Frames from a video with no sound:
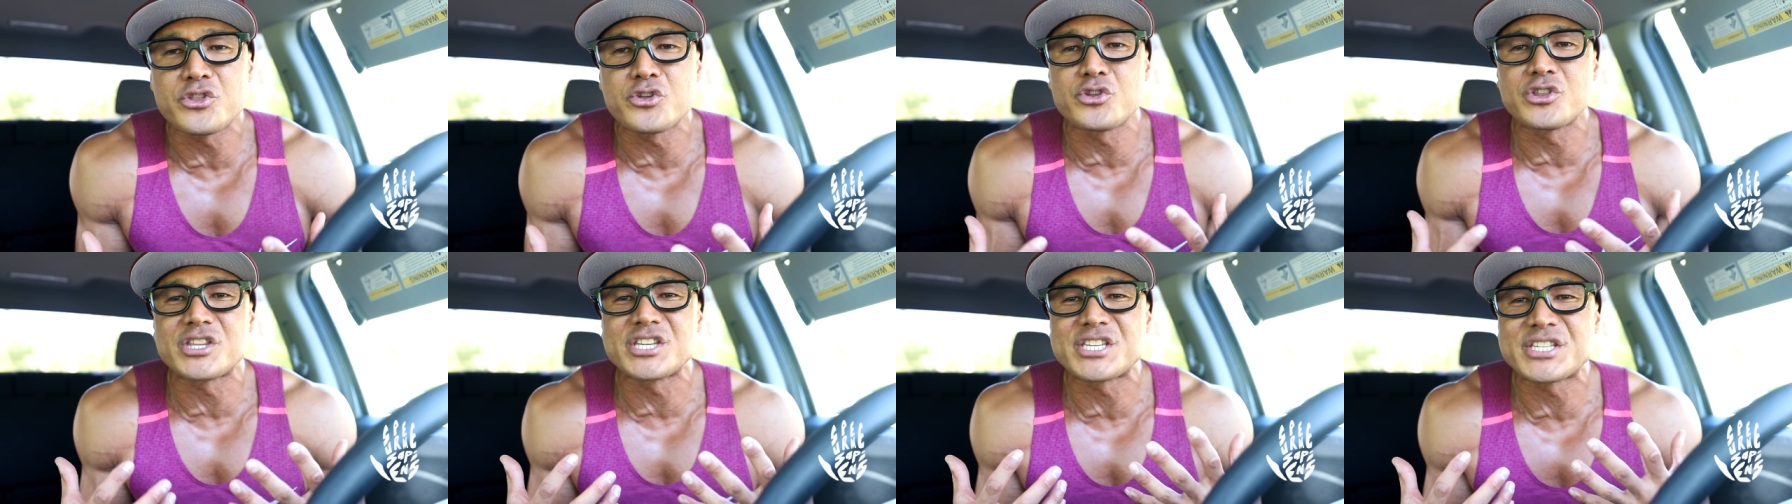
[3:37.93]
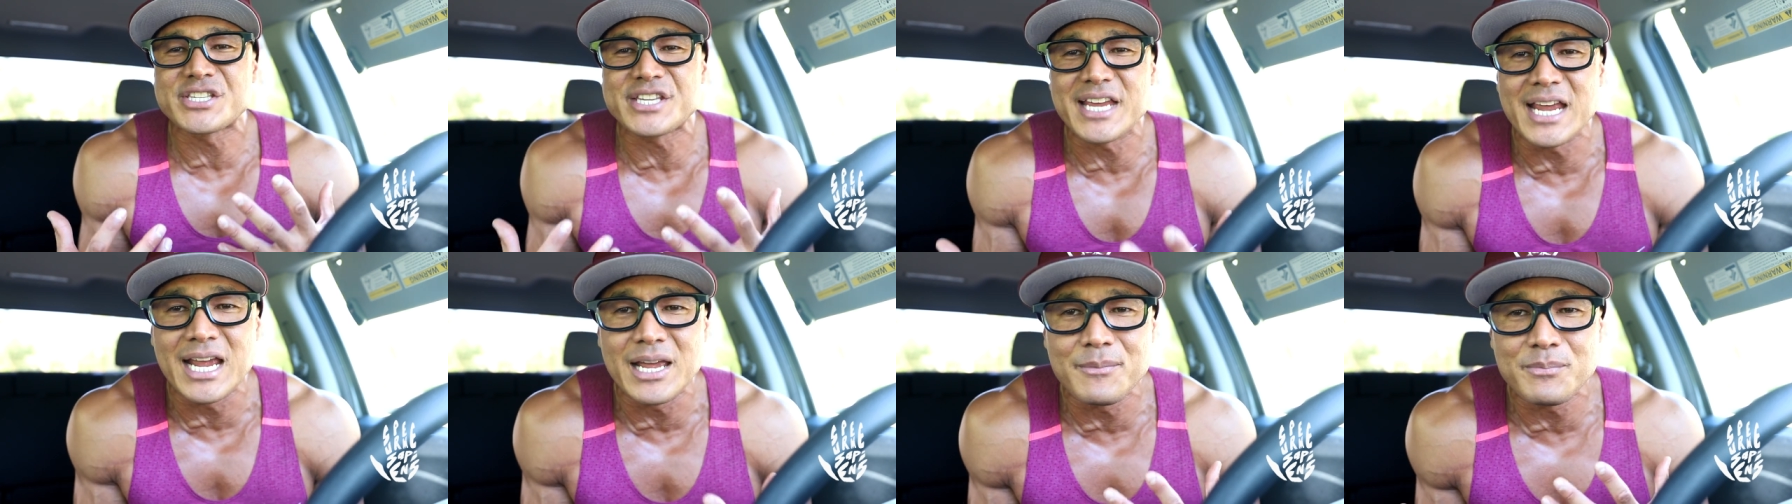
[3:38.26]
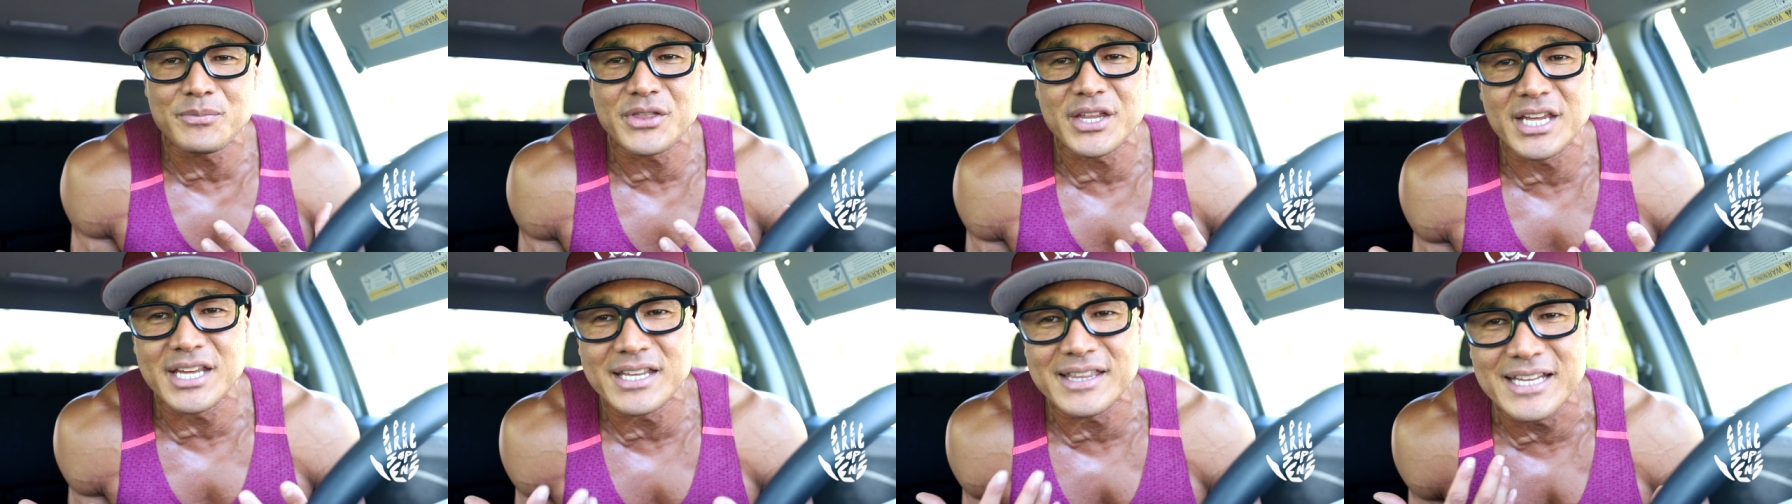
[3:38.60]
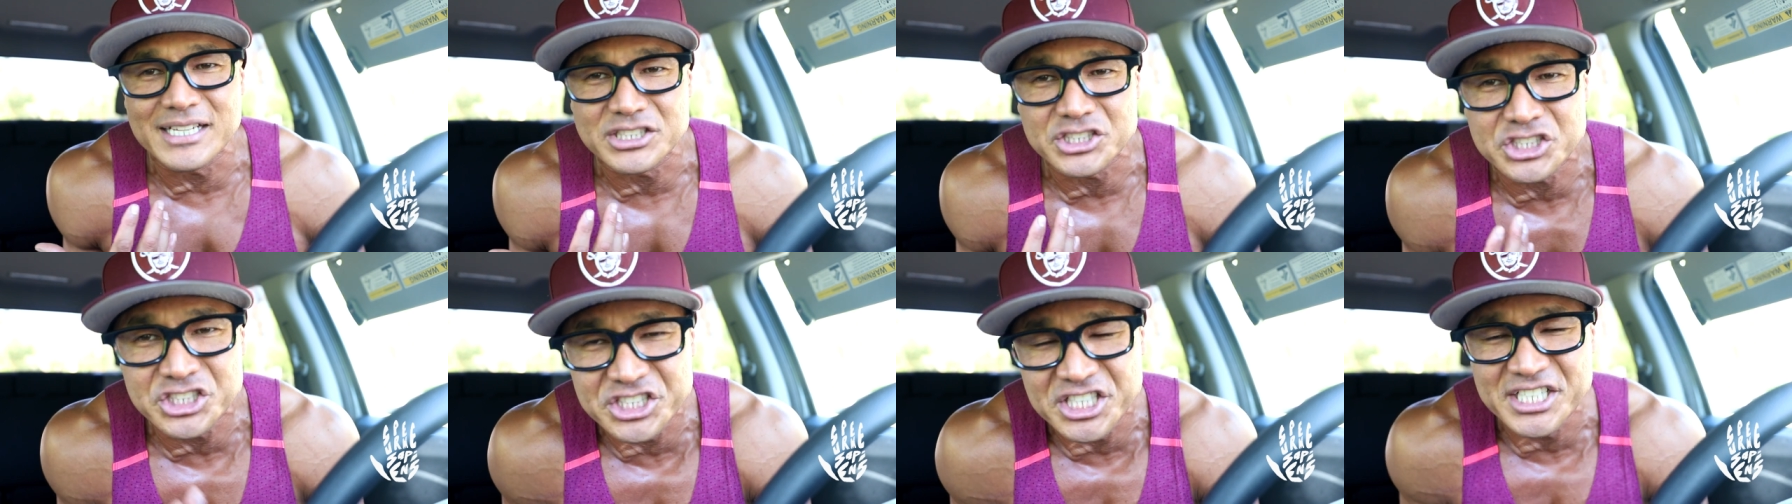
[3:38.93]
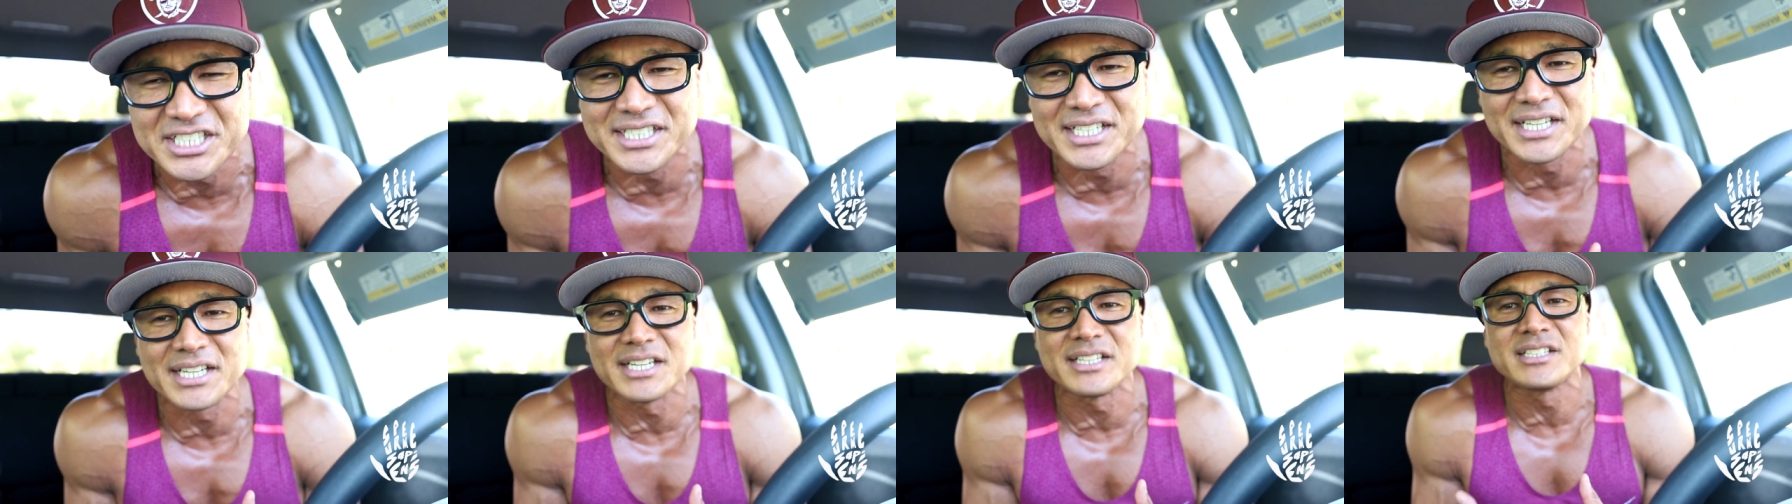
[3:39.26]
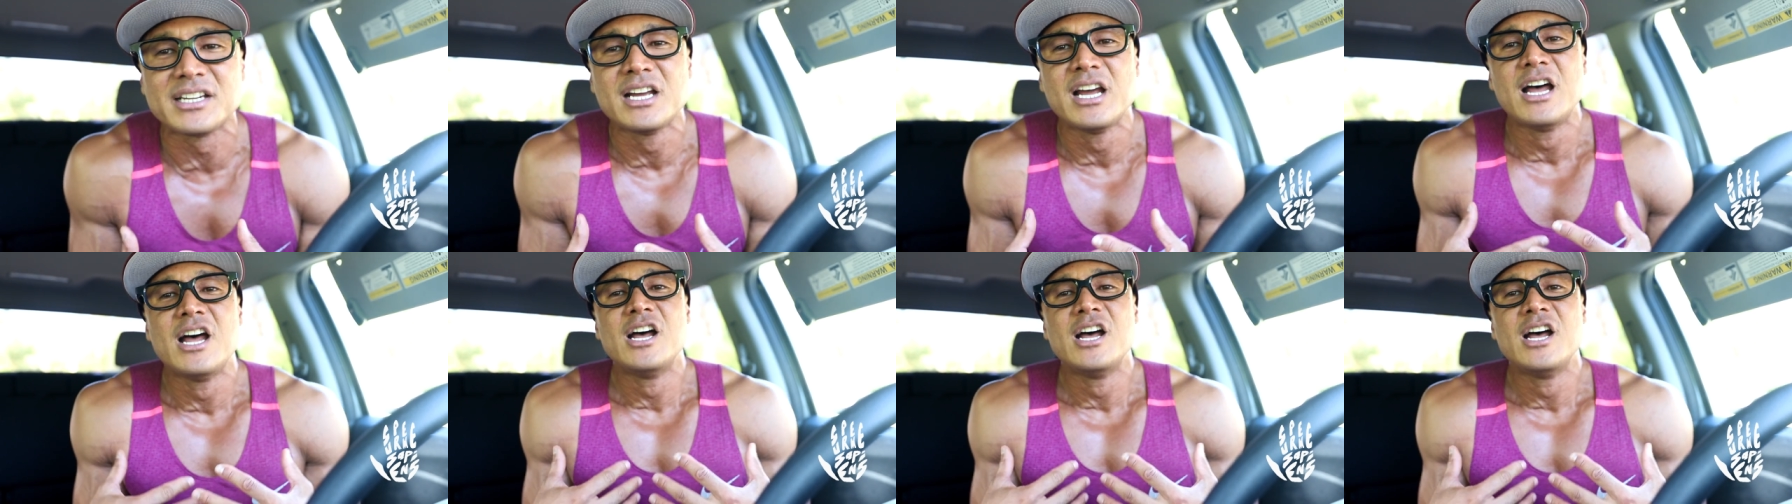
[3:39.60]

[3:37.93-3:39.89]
through the same thing that she did.